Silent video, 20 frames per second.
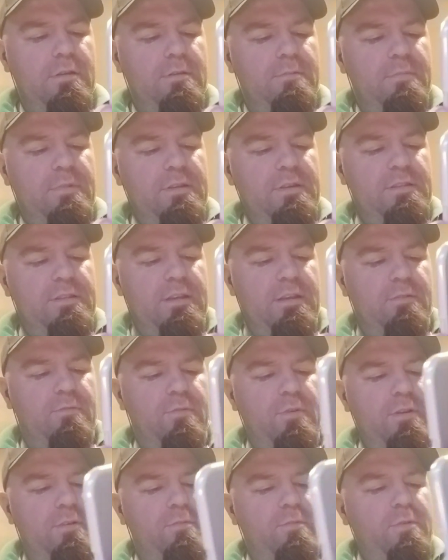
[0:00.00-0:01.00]
let me see,
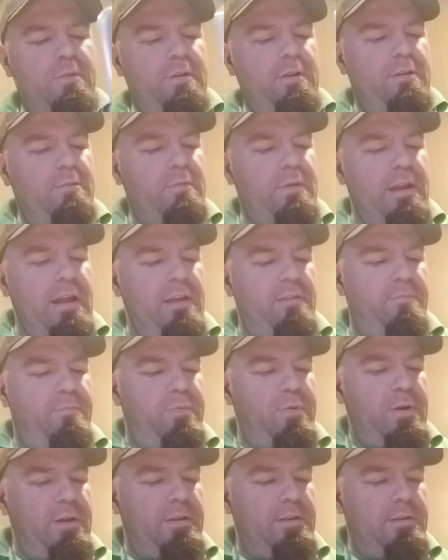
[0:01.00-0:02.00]
where would I
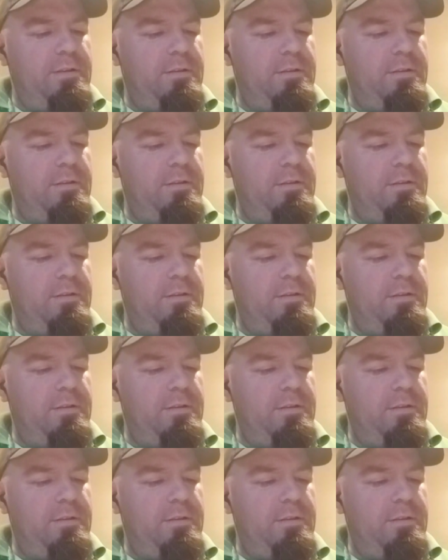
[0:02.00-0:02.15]
put